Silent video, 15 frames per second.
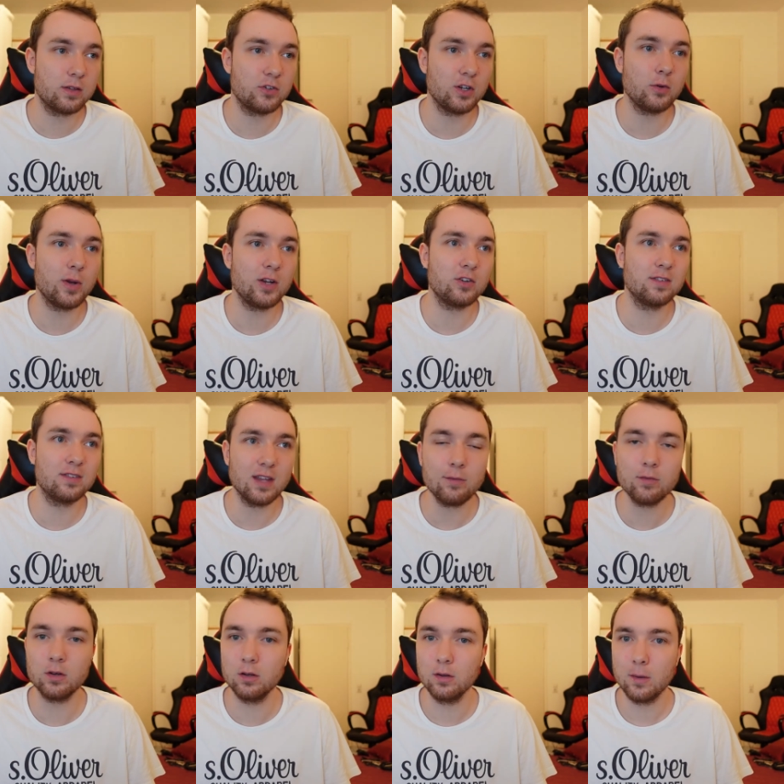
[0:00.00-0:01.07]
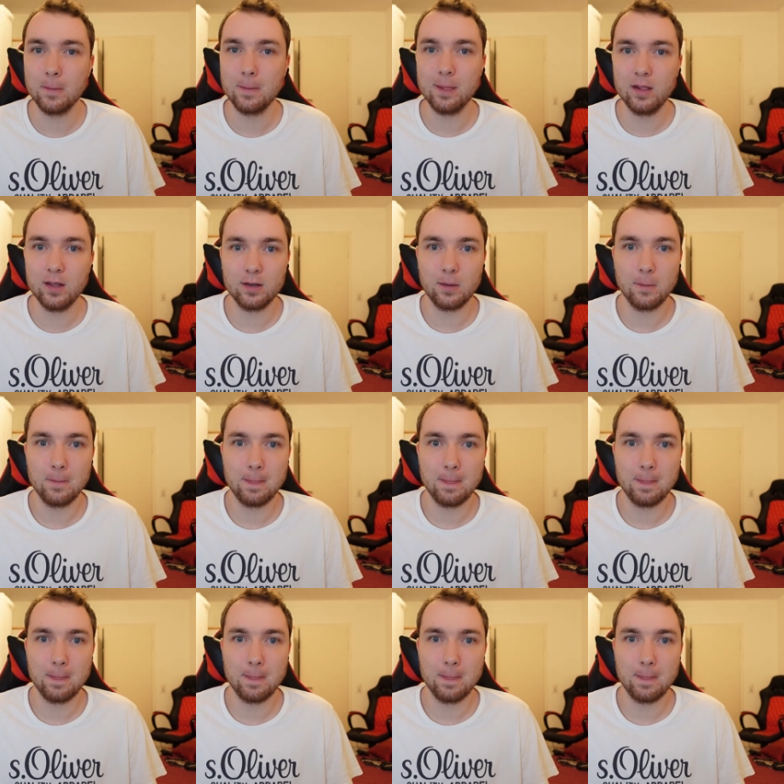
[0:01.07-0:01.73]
Generation 7. Like,